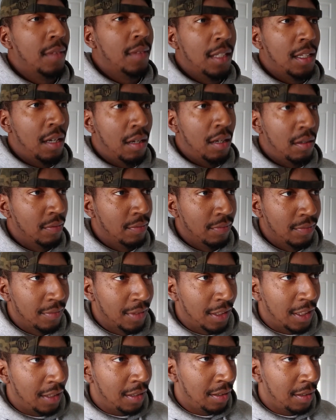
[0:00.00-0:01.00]
no,
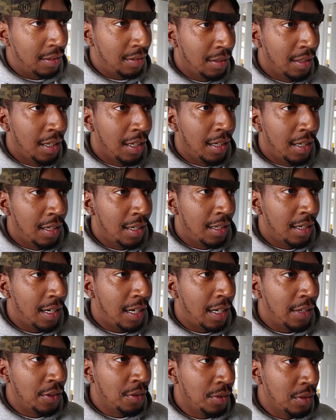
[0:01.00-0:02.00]
nah,
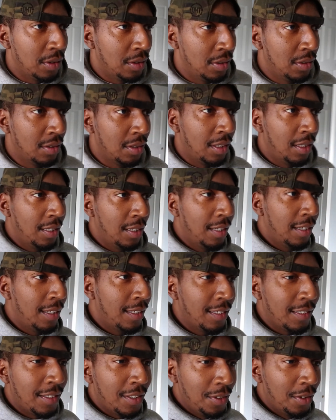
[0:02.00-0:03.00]
I'll do it,
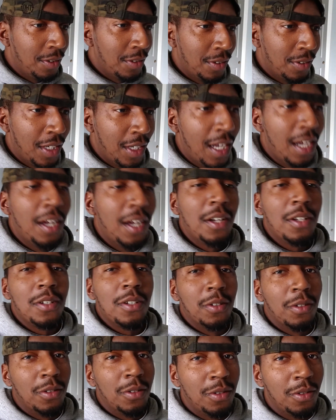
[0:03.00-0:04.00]
and
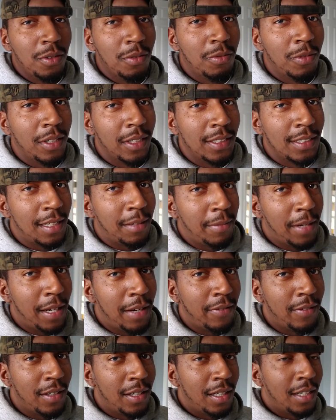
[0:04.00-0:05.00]
you'll do the ones that I'm
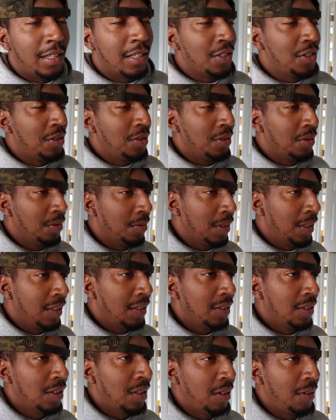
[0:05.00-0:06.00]
having issues
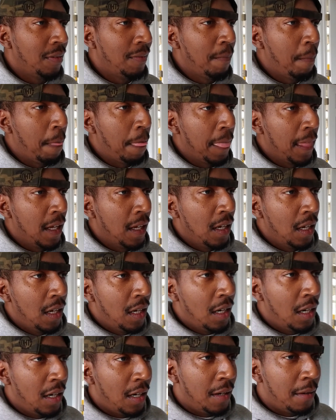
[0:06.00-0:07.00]
with. So,
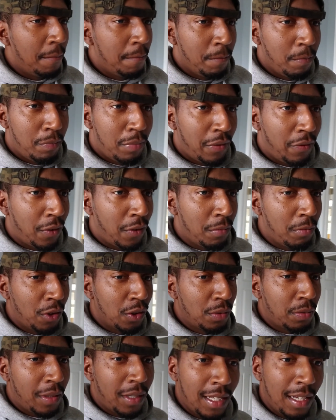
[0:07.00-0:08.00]
but for the
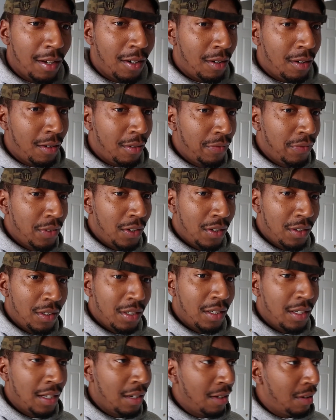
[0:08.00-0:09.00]
most part, they all fit on
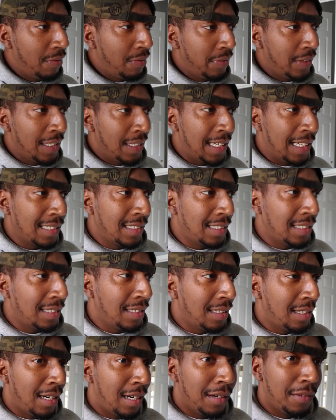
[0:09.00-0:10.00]
there. They all fit nice
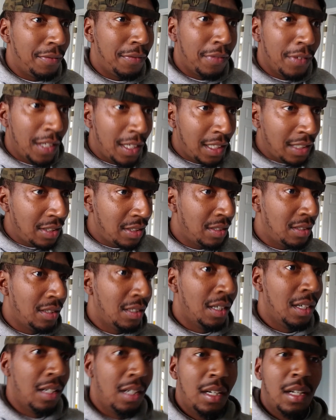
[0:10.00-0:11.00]
and flush.
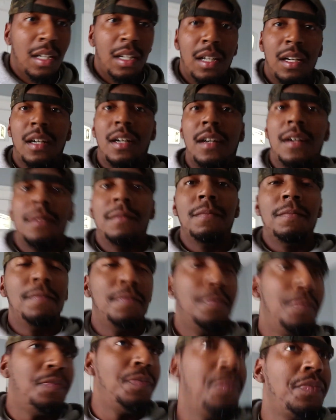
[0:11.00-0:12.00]
Um,
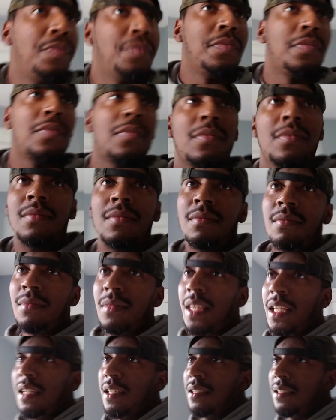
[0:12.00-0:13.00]

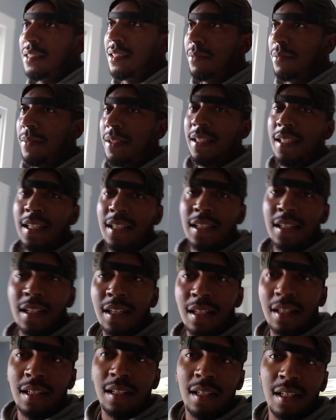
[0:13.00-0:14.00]
some of the
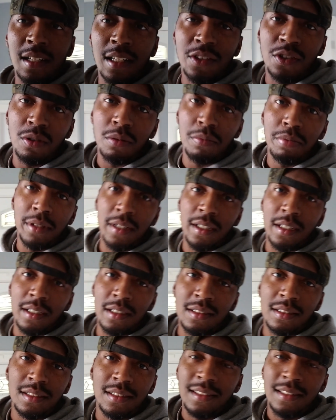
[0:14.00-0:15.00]
electrical
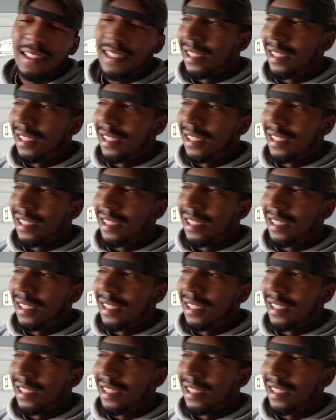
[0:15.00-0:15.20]
plugs